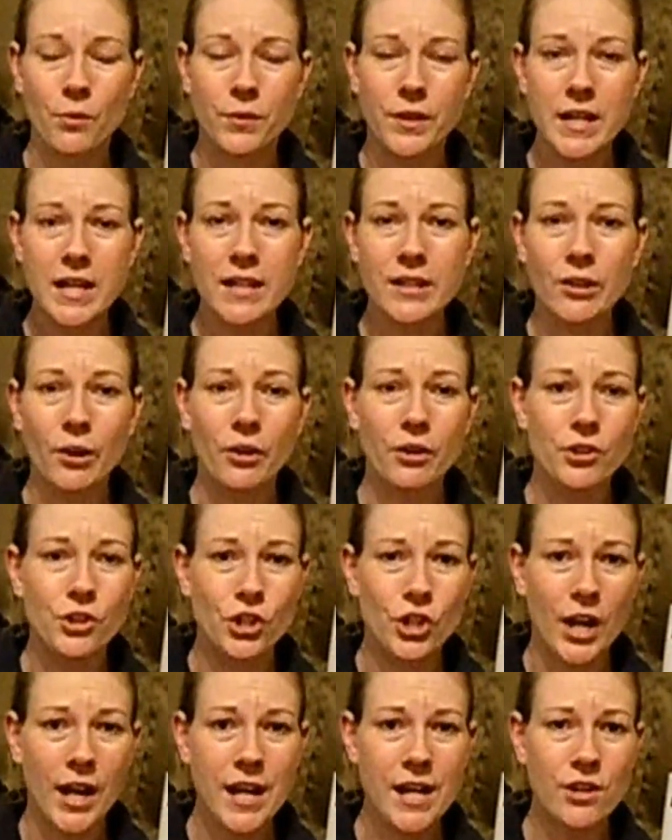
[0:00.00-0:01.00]
these are
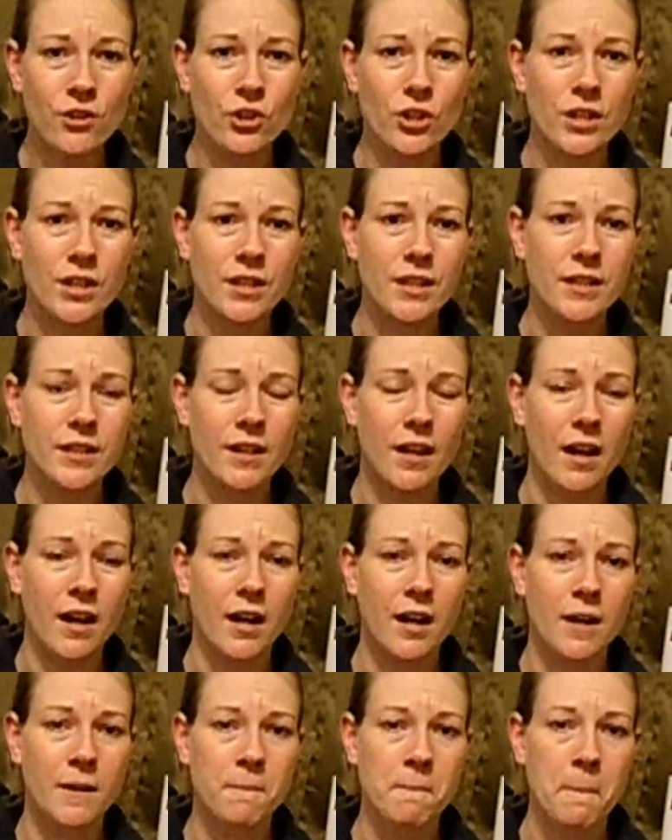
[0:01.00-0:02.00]
changes
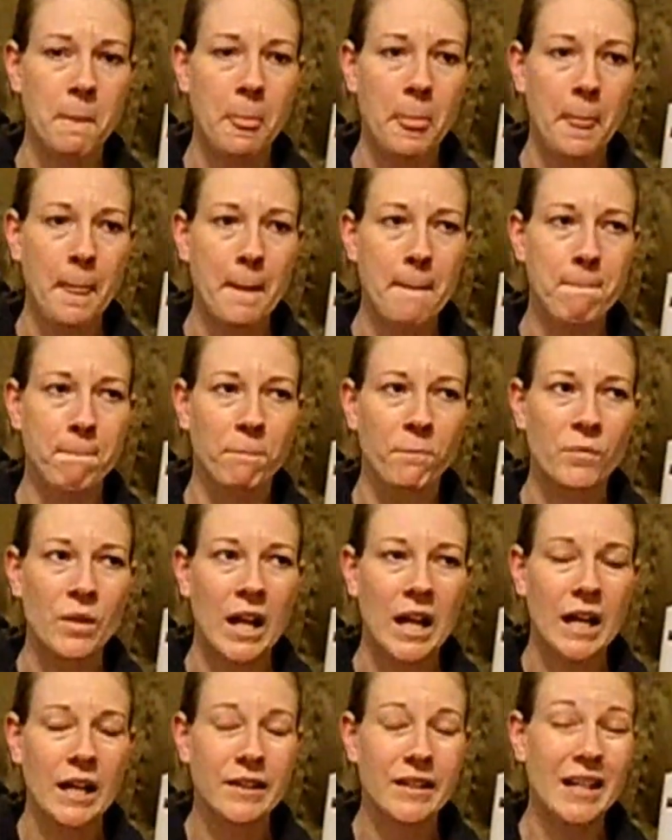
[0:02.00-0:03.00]

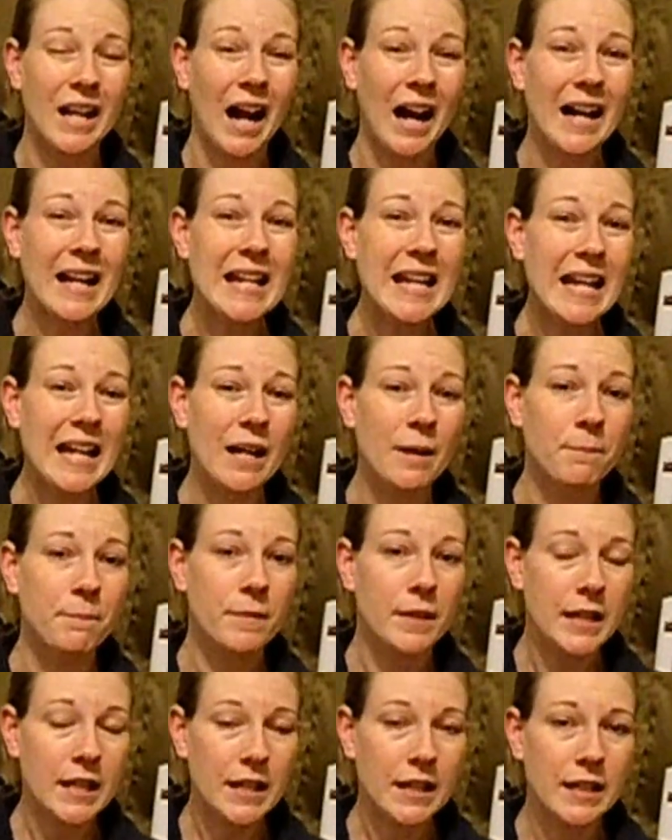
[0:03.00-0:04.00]
that I am